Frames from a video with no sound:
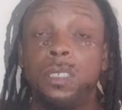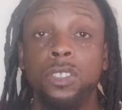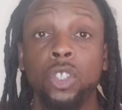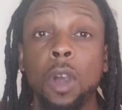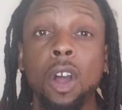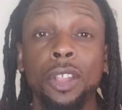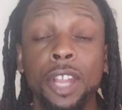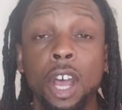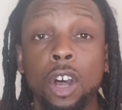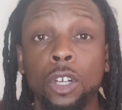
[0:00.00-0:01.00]
So all
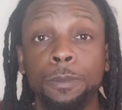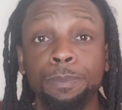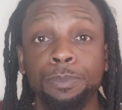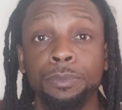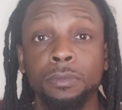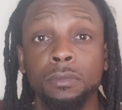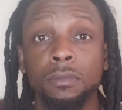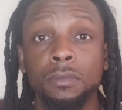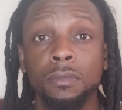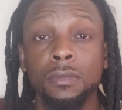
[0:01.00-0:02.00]
in all,
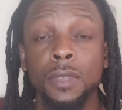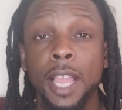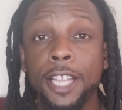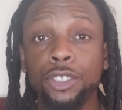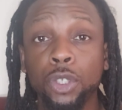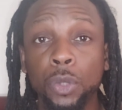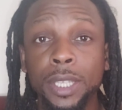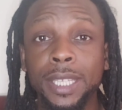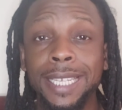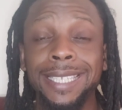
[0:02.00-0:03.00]
I
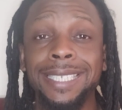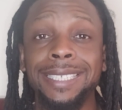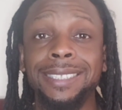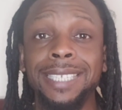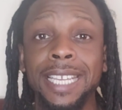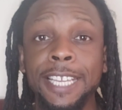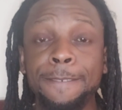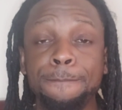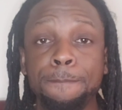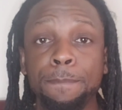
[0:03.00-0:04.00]
truly think that this
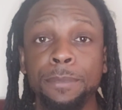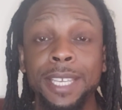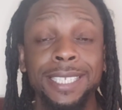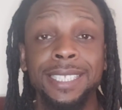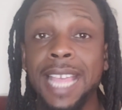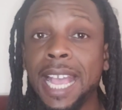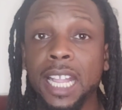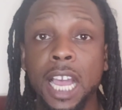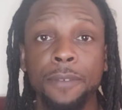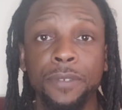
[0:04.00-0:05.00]
team is
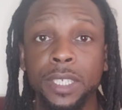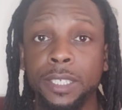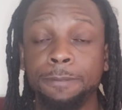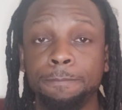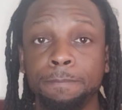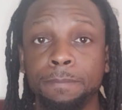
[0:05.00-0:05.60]
not confident.